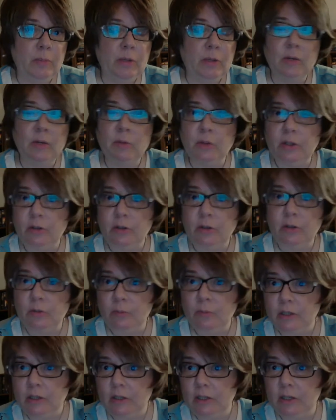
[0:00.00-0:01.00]
and I really don't
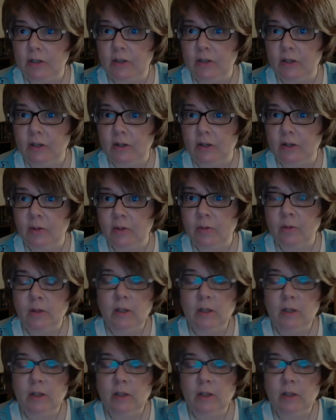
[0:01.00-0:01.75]
want to let it go.